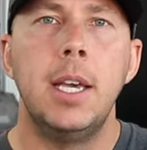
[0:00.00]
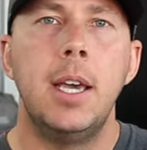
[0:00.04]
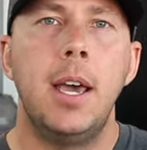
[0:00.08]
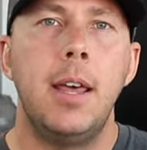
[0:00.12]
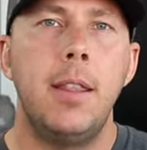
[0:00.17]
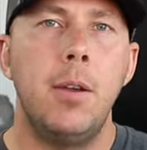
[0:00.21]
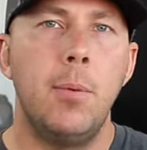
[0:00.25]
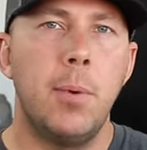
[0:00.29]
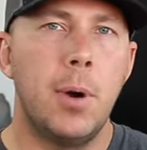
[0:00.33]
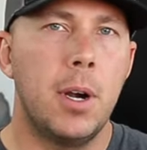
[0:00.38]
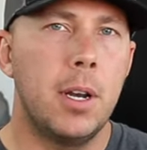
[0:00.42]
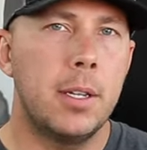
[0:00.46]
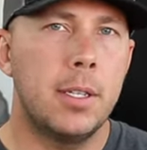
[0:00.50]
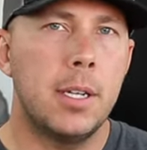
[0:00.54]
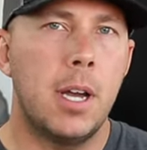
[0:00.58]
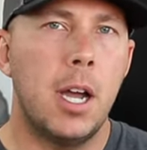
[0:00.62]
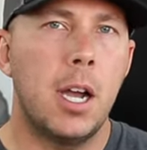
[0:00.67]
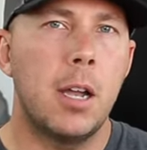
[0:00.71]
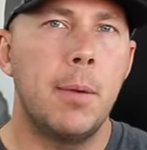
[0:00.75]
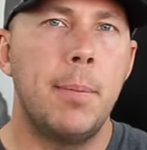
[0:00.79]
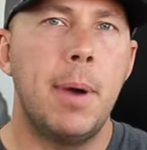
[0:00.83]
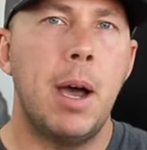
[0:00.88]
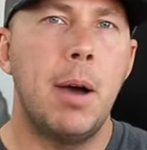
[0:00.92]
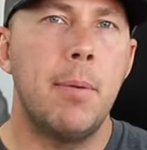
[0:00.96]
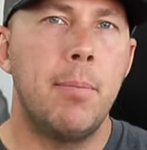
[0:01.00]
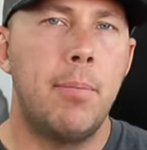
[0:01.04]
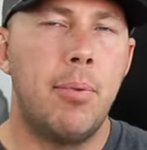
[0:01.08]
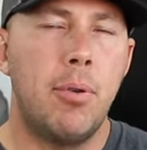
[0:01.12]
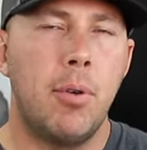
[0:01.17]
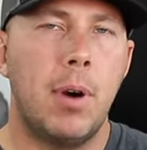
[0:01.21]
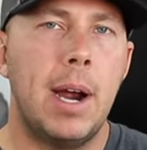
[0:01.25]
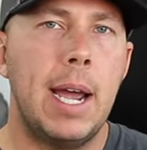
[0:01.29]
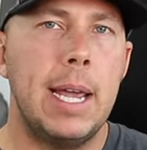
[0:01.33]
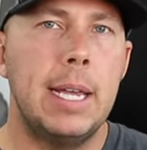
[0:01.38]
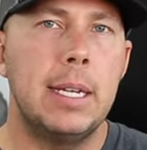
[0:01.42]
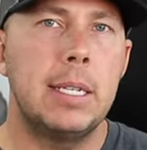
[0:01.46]
And then we're gonna talk about
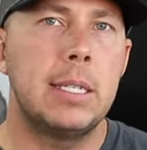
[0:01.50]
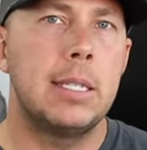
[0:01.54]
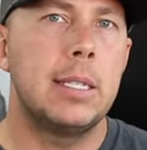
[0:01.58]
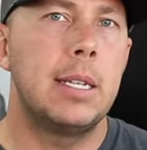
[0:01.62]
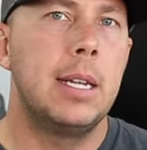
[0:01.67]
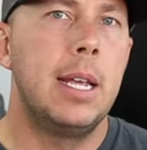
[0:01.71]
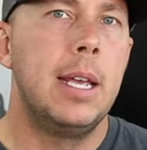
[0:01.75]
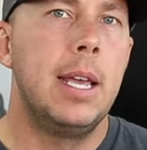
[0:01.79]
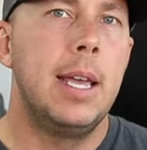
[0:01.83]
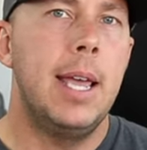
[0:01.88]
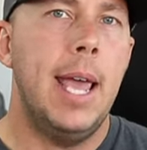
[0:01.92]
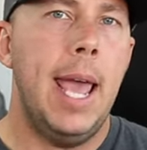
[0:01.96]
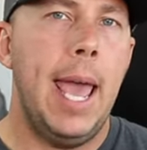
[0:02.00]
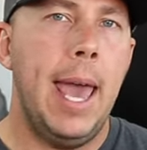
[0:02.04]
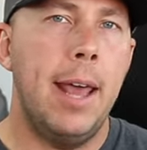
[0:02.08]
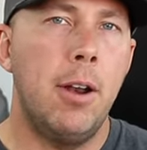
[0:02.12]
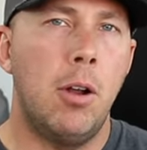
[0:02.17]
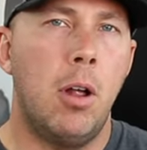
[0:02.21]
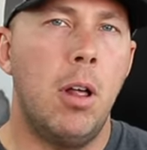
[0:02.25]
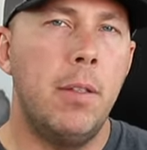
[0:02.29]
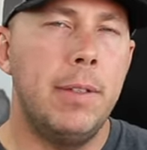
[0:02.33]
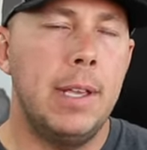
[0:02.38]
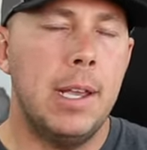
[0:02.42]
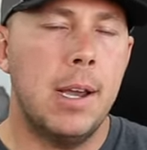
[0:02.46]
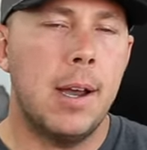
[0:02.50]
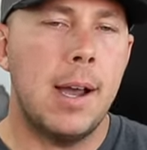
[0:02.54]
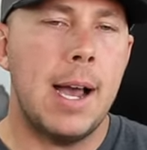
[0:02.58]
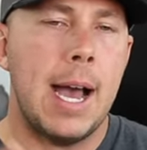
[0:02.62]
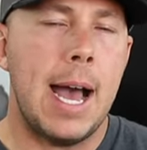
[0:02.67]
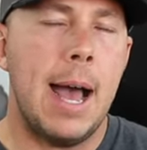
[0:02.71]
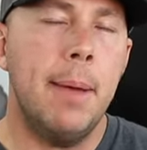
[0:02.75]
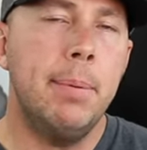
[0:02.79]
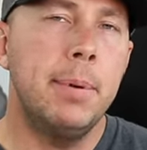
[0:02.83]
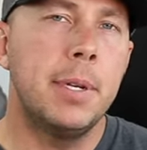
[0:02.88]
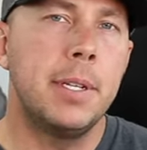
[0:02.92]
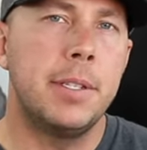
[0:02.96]
price and all the
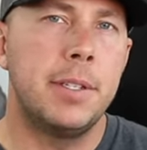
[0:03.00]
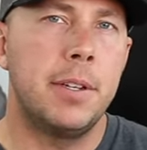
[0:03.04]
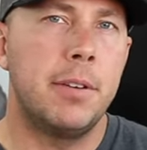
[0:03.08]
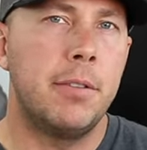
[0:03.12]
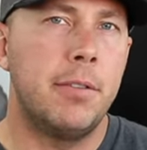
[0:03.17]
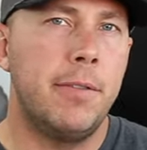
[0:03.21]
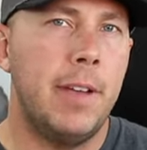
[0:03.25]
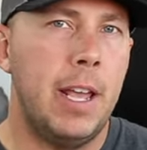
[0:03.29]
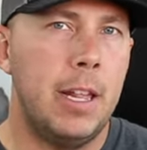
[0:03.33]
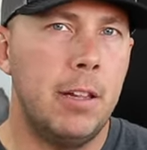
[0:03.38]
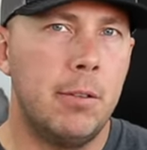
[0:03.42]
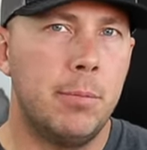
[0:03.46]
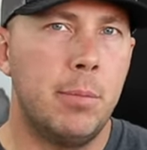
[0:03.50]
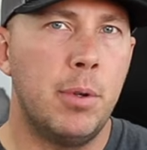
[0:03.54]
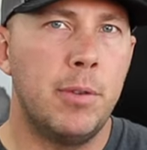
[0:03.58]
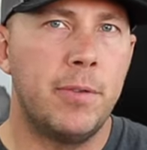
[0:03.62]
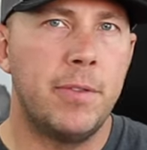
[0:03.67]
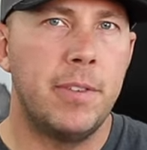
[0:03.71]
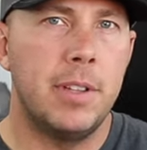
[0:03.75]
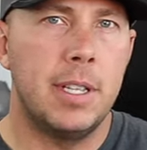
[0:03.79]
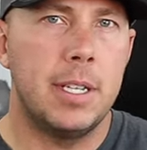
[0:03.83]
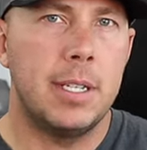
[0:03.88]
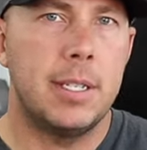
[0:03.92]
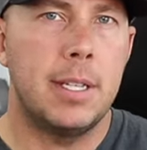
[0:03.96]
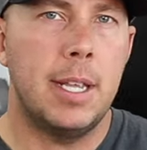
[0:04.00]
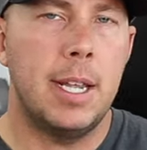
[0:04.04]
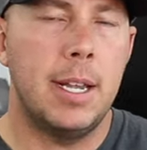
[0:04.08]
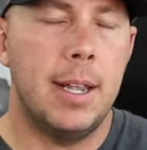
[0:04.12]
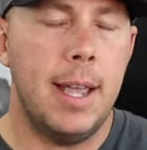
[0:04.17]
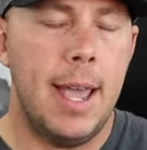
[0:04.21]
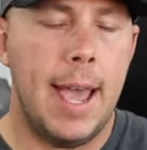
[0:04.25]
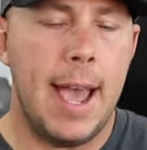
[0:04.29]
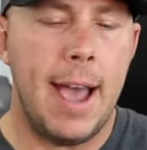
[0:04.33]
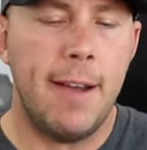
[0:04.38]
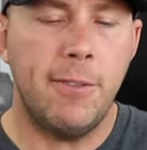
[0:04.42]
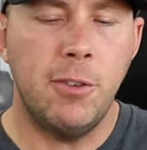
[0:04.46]
options that are available for this thing
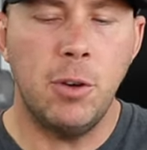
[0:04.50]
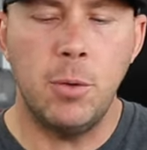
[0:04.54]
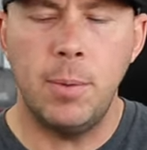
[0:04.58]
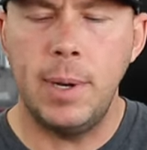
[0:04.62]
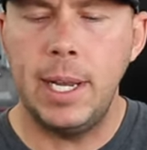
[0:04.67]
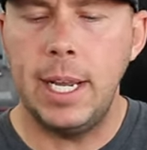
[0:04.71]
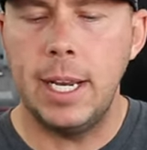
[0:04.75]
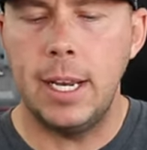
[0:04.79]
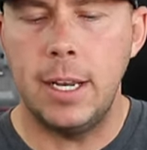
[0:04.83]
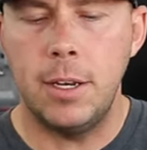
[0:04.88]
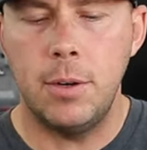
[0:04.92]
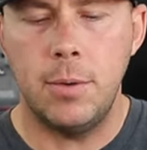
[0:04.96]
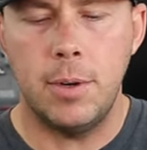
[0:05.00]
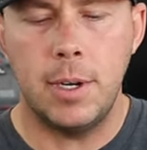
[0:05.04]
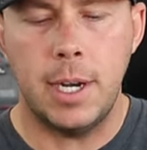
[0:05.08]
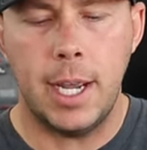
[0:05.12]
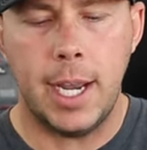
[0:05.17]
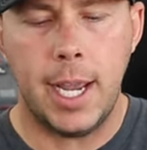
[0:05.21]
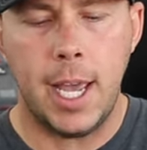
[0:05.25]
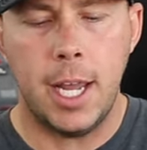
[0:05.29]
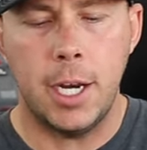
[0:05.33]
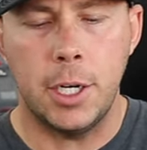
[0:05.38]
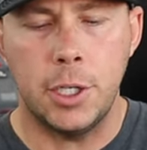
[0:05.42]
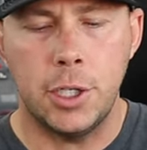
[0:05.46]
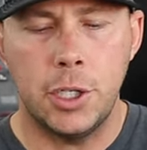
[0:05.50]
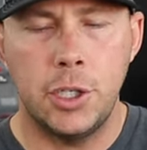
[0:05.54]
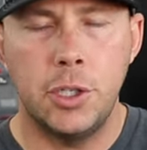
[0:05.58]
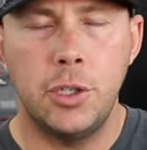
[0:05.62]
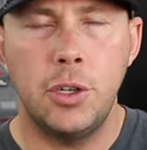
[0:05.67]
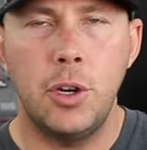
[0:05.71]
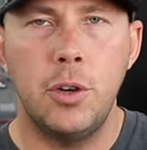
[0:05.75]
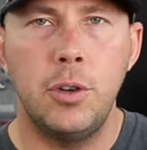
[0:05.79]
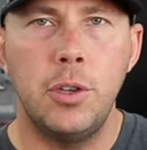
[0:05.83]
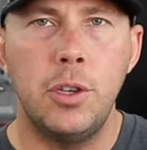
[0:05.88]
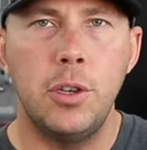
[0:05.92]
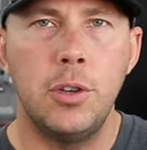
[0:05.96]
after we get into it, and I kind of
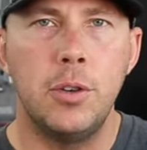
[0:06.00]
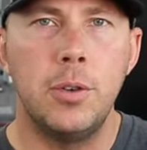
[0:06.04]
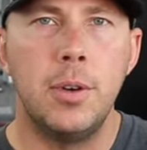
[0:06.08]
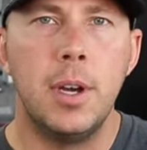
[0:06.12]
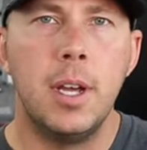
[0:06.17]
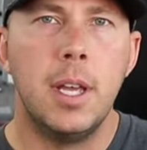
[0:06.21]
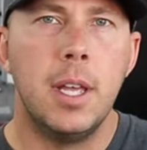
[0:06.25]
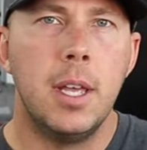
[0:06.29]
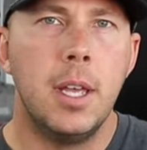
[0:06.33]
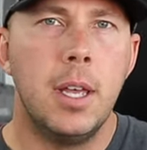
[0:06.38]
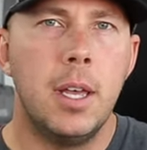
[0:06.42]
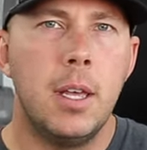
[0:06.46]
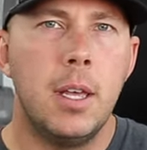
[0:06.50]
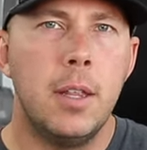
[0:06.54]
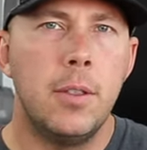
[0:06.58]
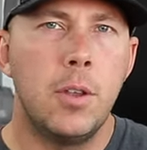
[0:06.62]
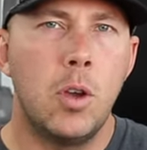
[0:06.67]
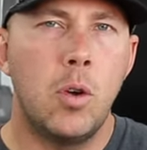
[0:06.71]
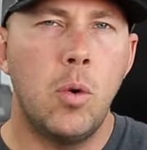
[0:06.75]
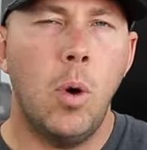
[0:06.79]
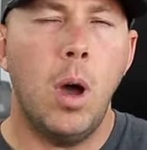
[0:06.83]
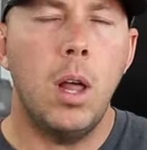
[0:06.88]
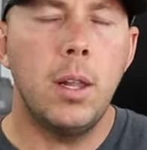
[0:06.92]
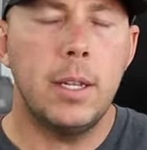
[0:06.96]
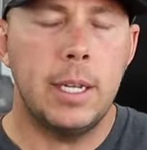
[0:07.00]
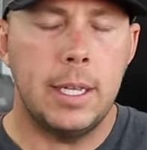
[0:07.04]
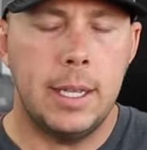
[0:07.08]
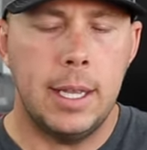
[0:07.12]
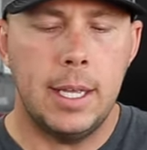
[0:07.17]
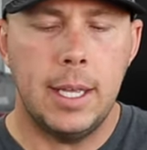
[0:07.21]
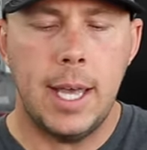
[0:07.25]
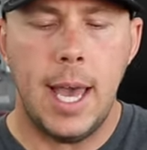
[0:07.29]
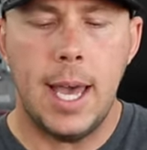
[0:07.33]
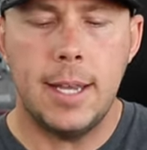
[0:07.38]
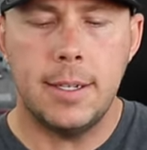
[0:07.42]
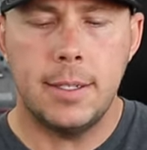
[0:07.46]
show you the quality that
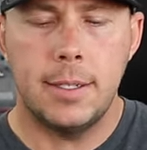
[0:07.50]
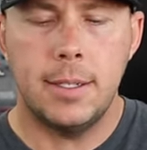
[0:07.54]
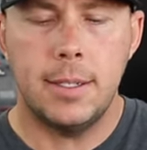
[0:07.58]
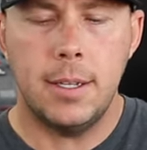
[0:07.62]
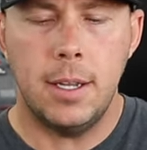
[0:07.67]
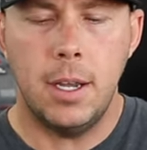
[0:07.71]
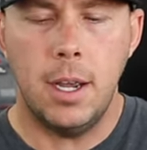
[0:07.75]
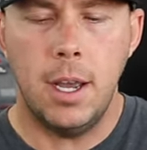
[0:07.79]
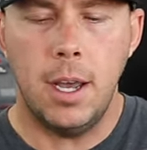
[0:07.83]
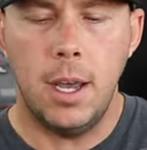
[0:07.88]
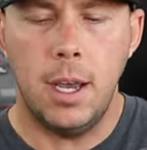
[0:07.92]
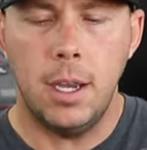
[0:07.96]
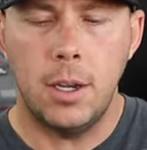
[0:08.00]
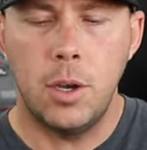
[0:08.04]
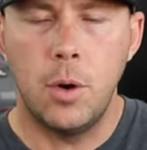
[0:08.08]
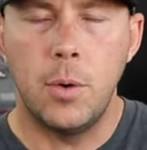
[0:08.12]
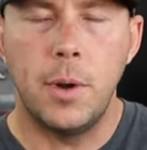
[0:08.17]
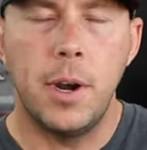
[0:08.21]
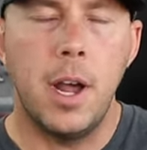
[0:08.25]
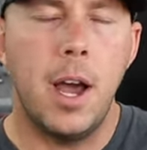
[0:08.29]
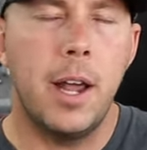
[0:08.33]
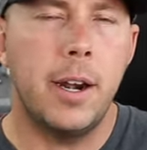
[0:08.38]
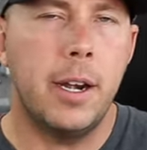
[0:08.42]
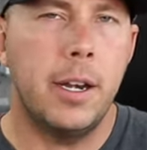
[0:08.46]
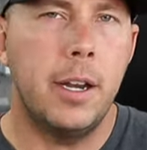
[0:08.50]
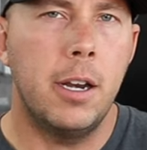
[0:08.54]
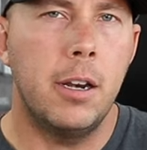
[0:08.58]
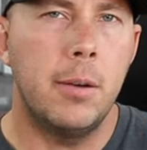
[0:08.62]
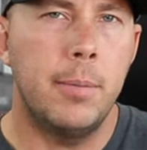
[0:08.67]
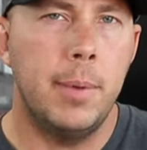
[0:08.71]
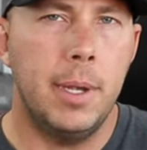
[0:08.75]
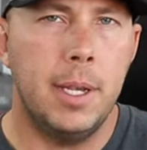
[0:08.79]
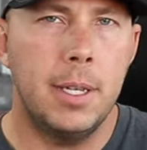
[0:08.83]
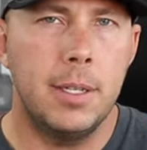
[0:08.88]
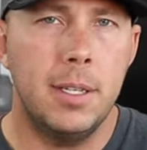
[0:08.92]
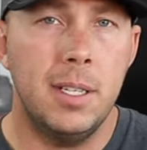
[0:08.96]
it has going on in here,
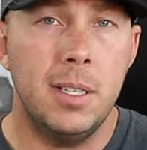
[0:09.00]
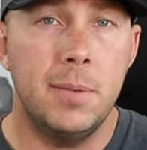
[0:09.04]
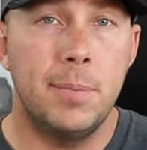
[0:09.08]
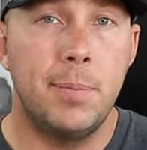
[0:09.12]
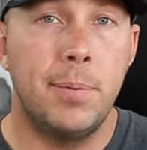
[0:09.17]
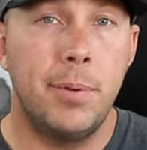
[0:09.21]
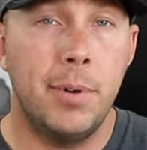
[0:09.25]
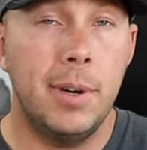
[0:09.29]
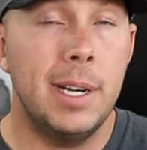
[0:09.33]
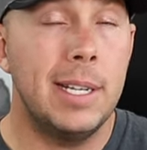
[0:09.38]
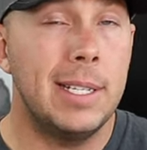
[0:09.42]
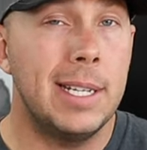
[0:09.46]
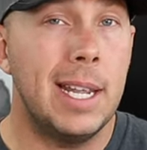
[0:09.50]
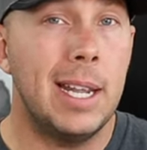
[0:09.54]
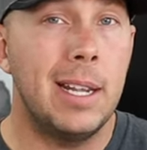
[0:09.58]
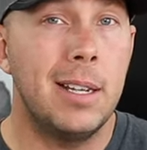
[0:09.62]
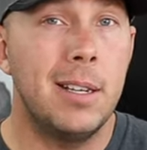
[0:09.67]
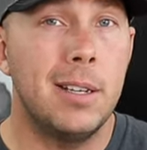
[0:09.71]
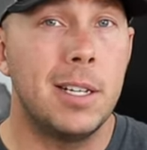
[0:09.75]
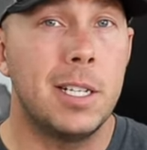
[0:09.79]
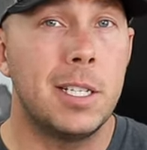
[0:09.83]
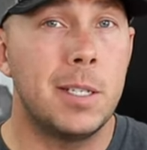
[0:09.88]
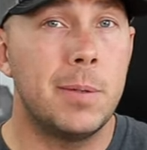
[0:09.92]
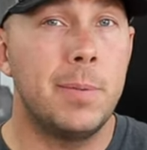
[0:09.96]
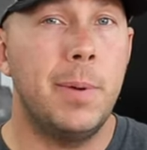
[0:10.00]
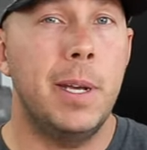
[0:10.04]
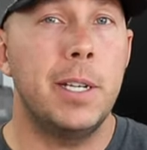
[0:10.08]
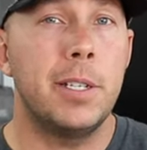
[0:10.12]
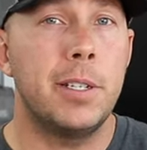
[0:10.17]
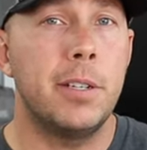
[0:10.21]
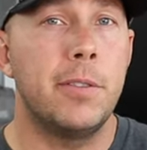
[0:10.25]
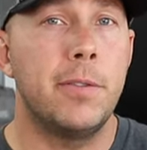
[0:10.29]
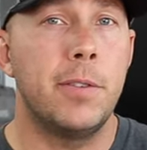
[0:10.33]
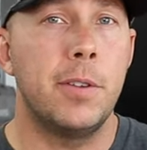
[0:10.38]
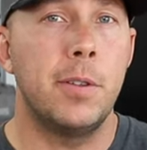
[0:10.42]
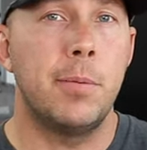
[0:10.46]
because it's pretty dang good,
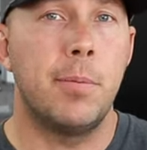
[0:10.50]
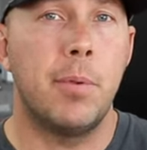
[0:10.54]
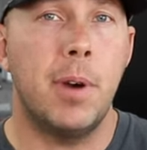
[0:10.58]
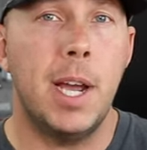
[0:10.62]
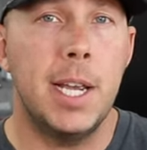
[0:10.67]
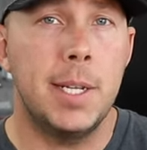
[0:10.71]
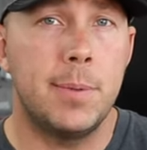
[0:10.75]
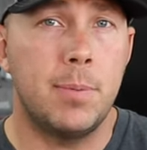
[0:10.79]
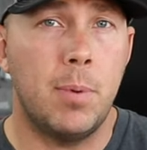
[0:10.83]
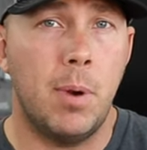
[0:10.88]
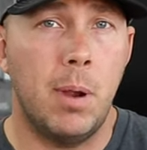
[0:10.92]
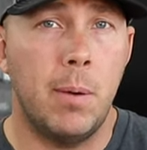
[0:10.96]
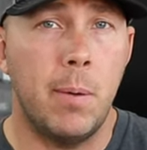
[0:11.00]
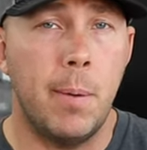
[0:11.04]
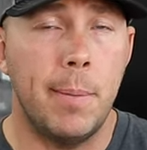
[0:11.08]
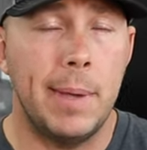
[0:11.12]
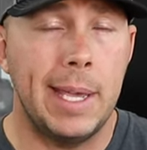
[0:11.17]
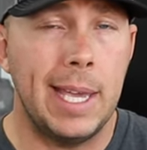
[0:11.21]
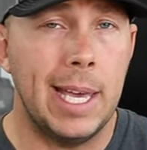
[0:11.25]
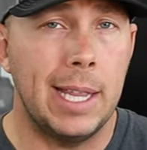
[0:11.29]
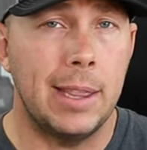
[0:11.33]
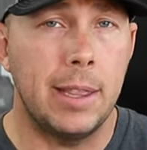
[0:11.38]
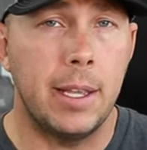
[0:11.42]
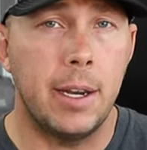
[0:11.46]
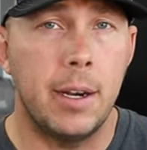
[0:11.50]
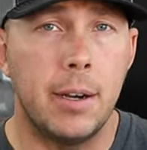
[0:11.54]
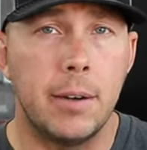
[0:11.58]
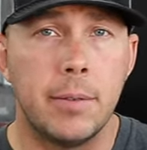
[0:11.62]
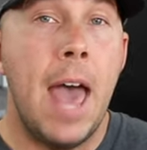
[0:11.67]
especially for the price point when we get there.